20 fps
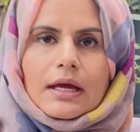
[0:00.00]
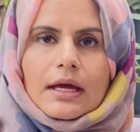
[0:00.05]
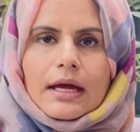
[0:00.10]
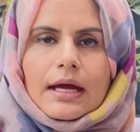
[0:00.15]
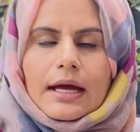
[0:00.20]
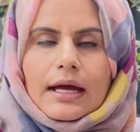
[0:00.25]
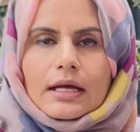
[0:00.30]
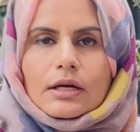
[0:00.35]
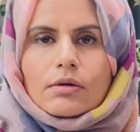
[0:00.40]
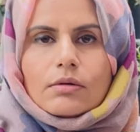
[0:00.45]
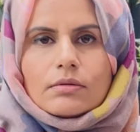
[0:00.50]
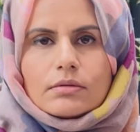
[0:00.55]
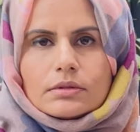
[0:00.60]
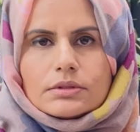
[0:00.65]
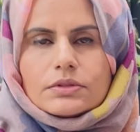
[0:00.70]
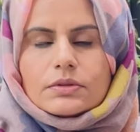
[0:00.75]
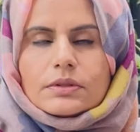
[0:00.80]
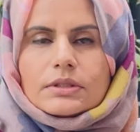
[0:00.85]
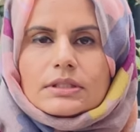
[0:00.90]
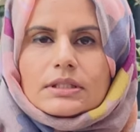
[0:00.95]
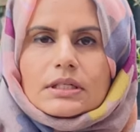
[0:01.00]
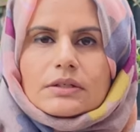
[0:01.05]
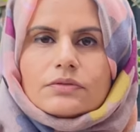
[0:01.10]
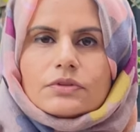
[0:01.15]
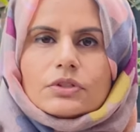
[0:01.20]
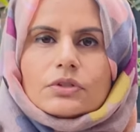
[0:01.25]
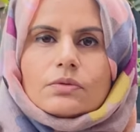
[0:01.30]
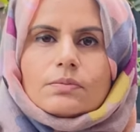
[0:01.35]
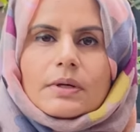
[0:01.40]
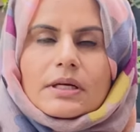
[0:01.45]
And also it
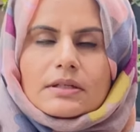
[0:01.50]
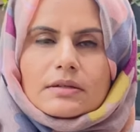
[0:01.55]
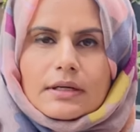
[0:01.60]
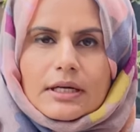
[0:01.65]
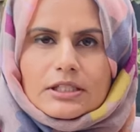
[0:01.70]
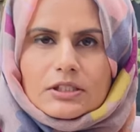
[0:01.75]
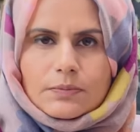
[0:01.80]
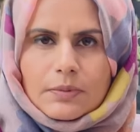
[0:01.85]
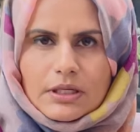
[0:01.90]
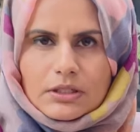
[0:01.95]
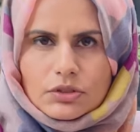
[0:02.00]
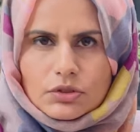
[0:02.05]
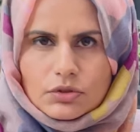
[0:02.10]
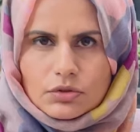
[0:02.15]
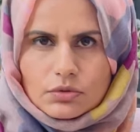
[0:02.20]
gives you better aspects